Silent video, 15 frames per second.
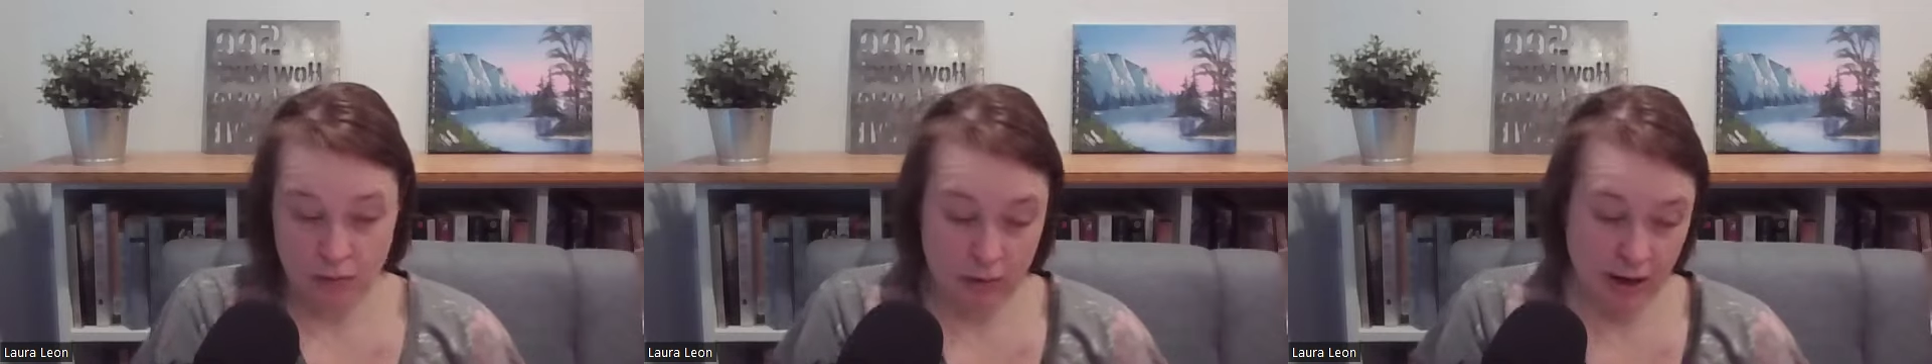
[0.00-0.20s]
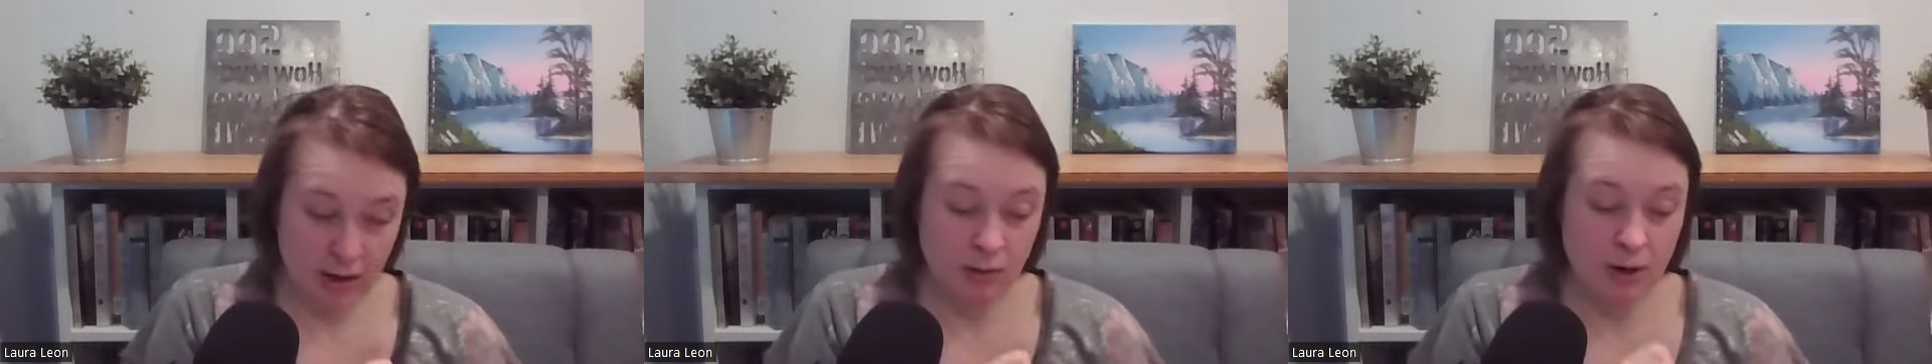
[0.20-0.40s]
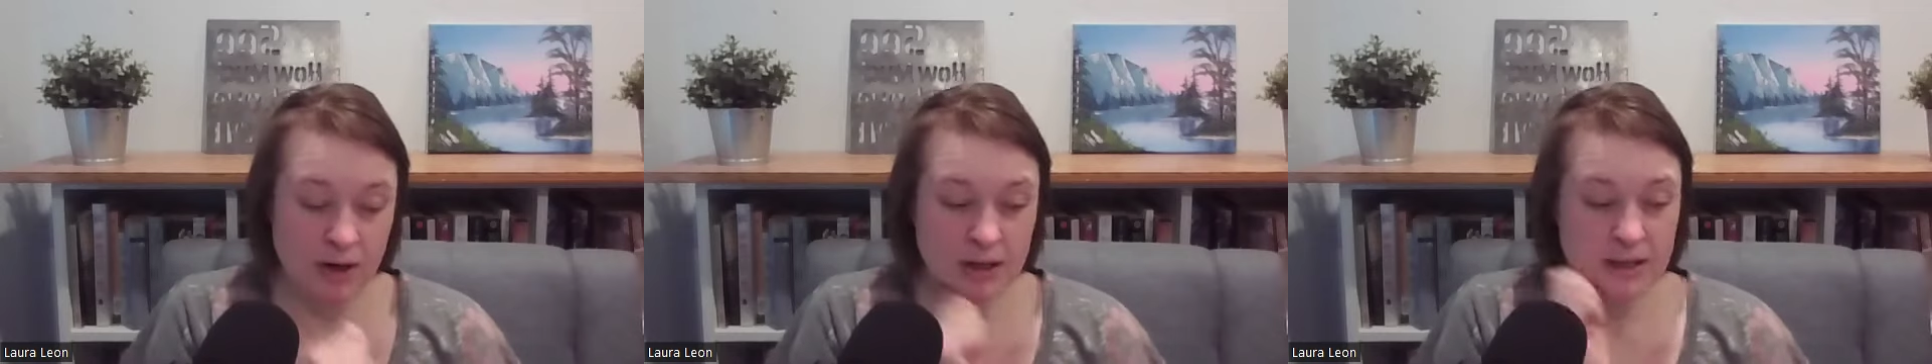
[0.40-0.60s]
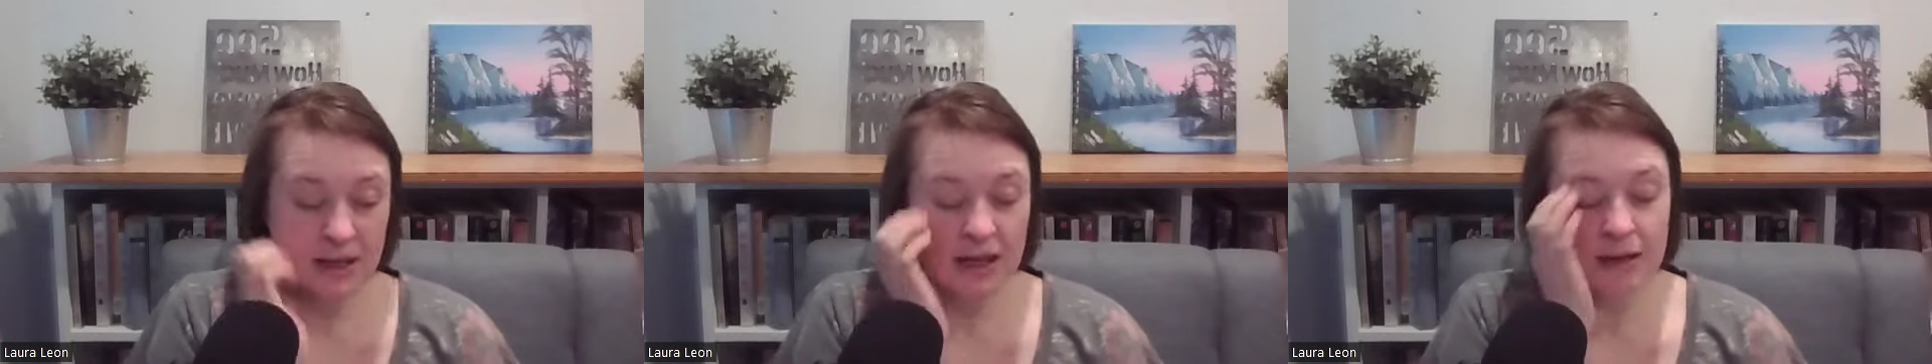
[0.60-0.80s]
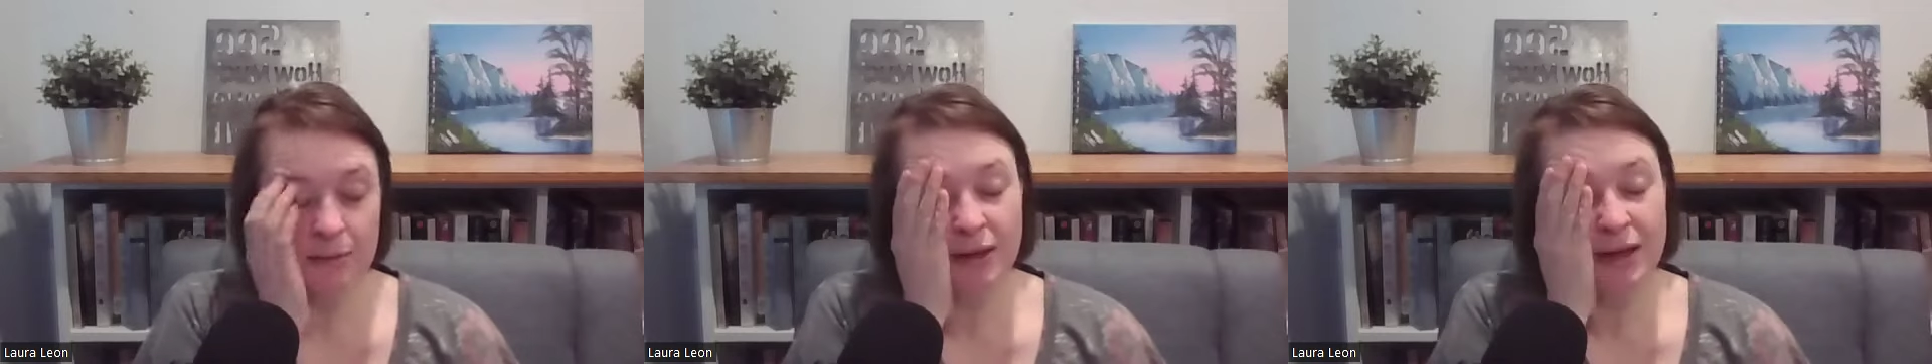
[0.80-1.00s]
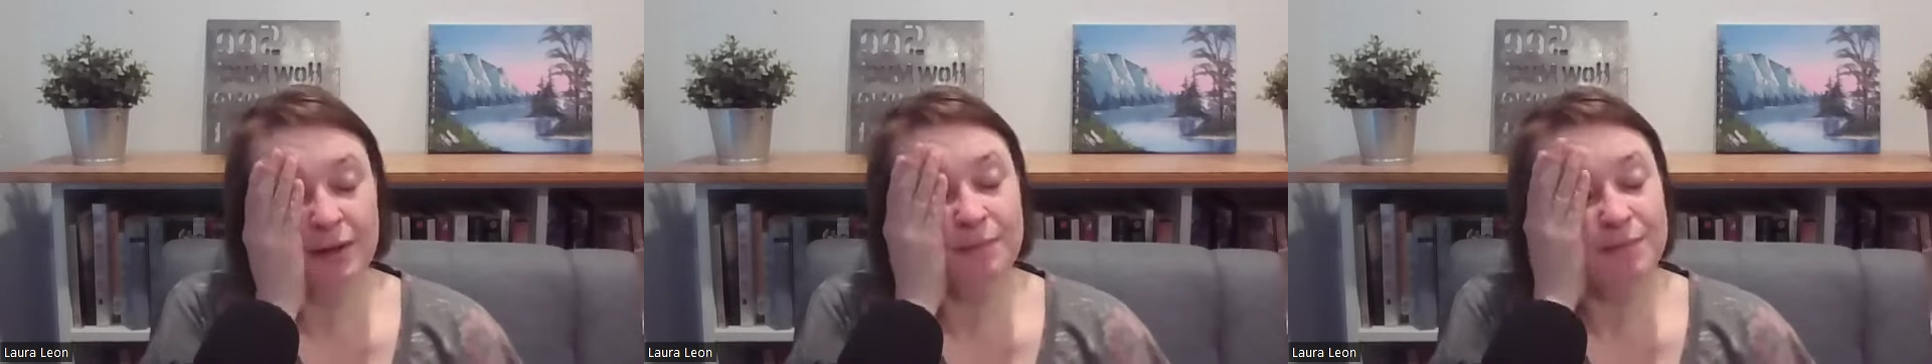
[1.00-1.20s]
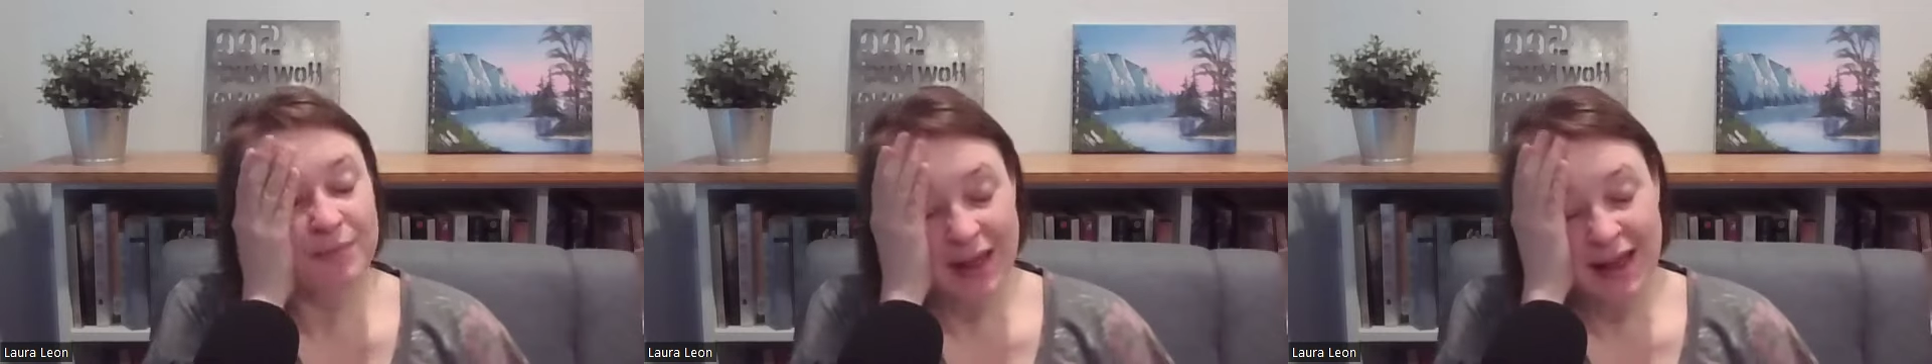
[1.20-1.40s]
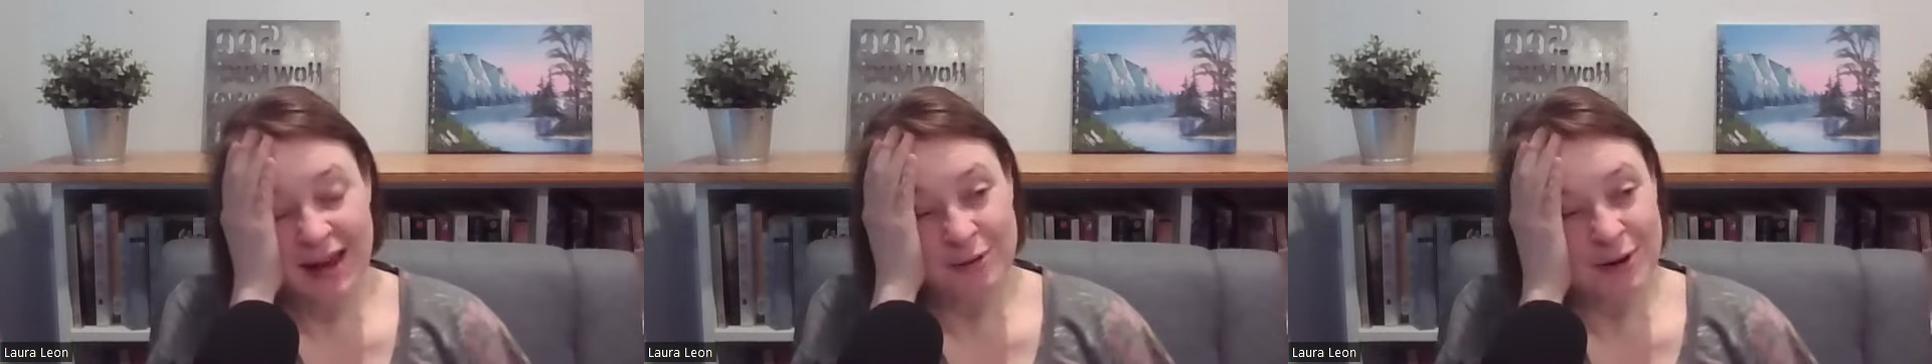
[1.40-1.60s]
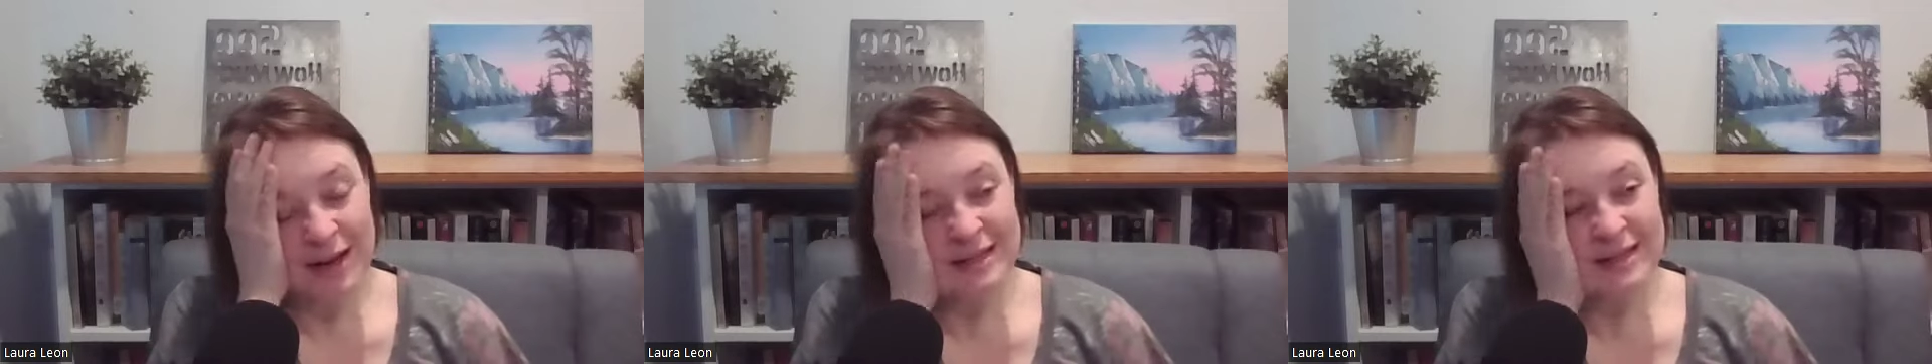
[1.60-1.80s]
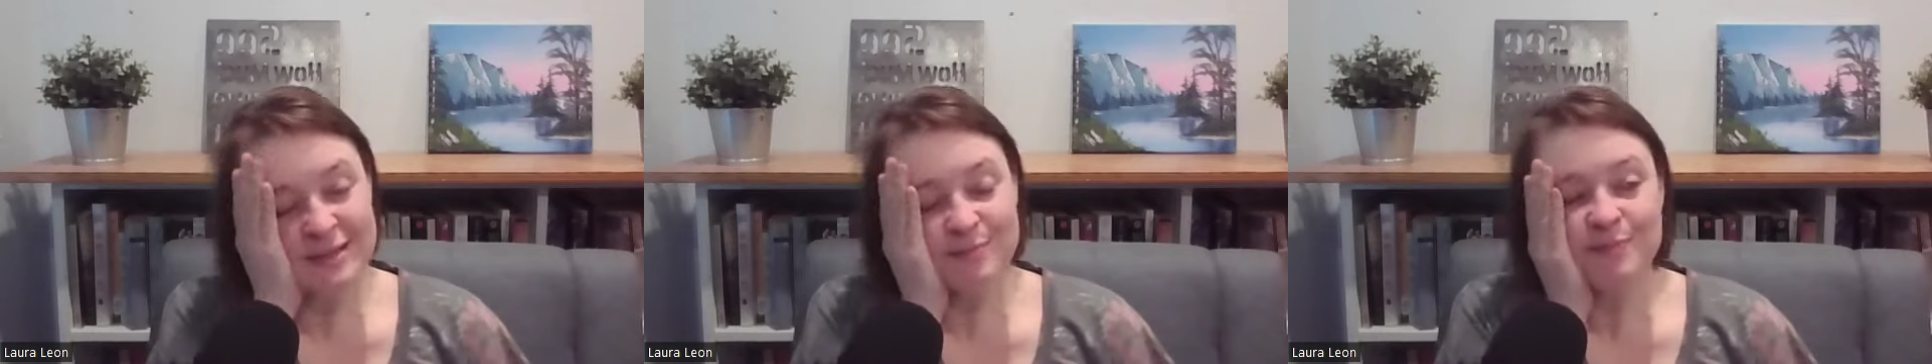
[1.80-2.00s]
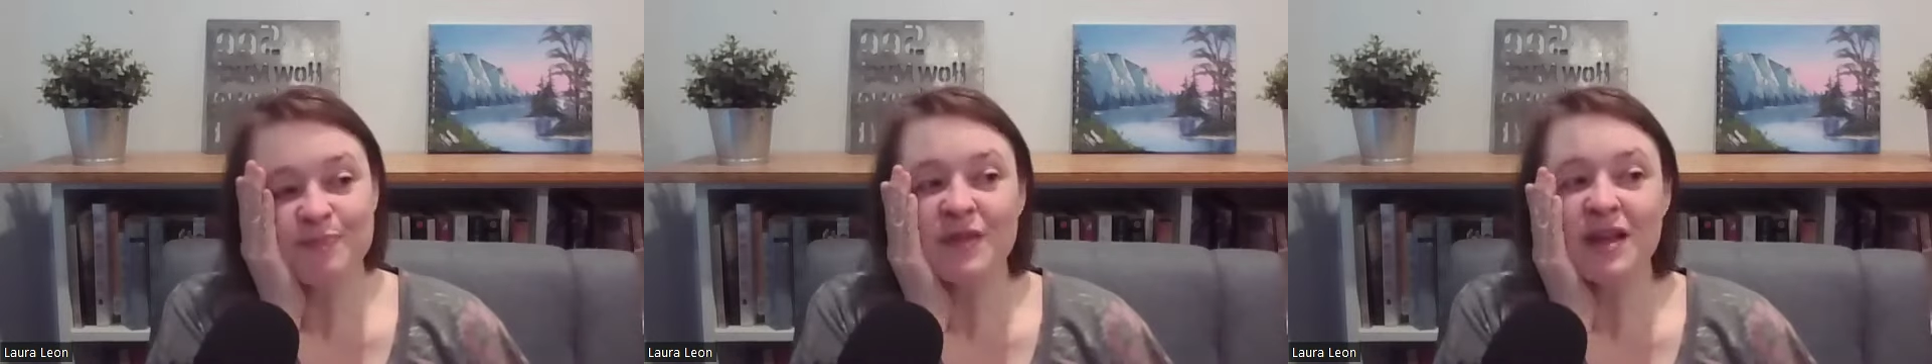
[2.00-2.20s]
like wanted to keep it. Anyways,